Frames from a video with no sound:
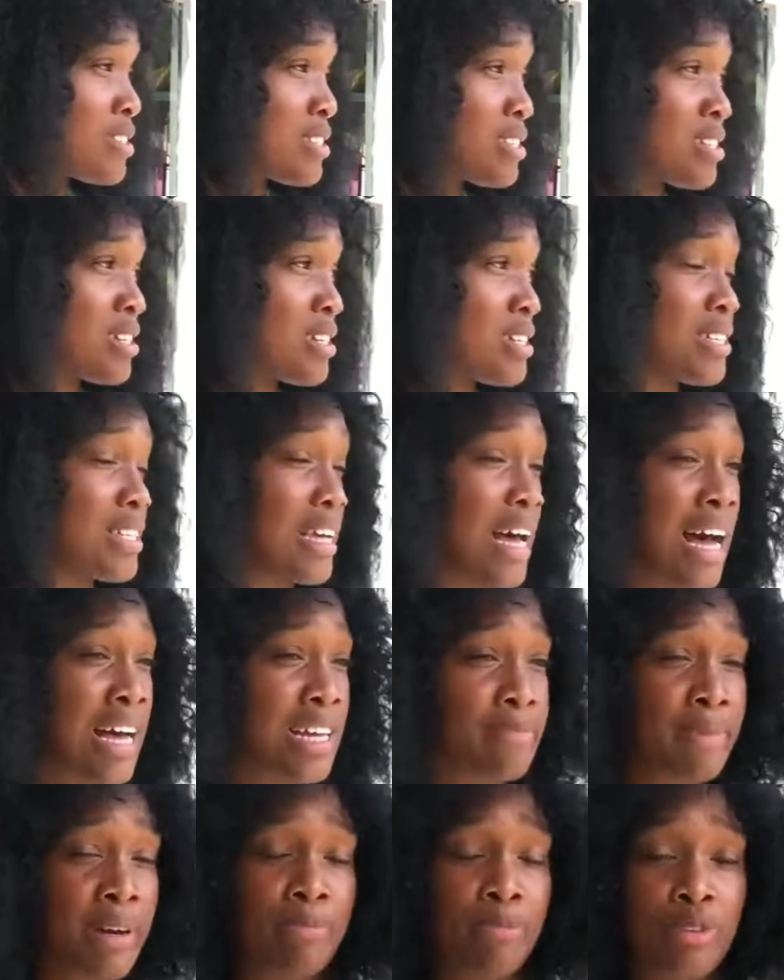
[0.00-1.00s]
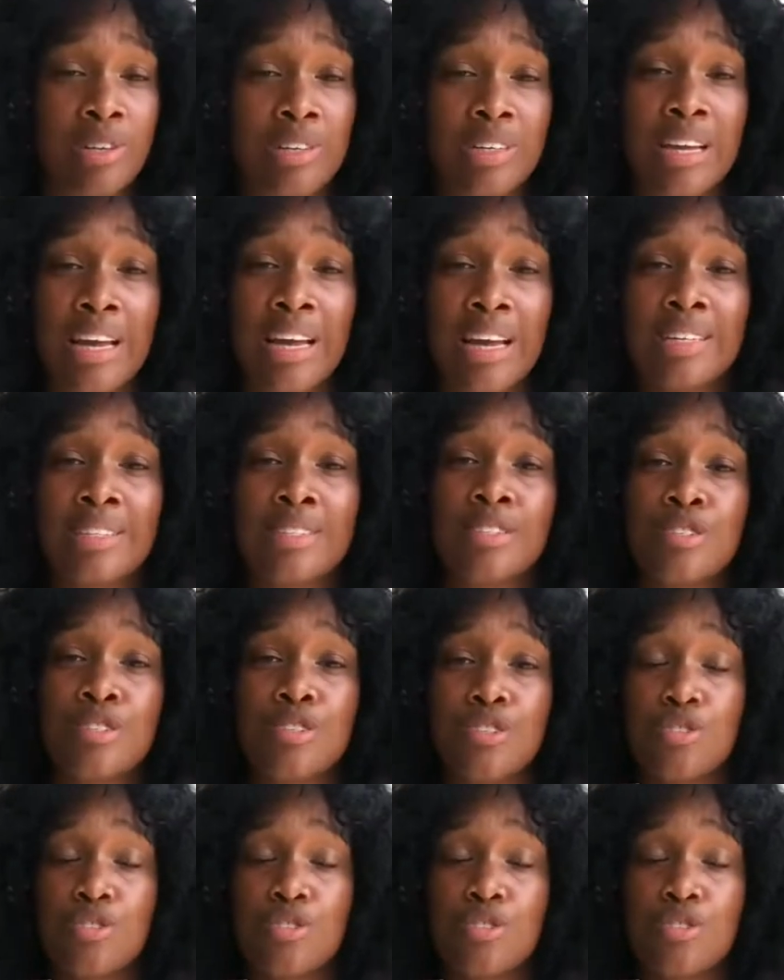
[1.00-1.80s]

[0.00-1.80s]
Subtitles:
such as asthma and bronchitis.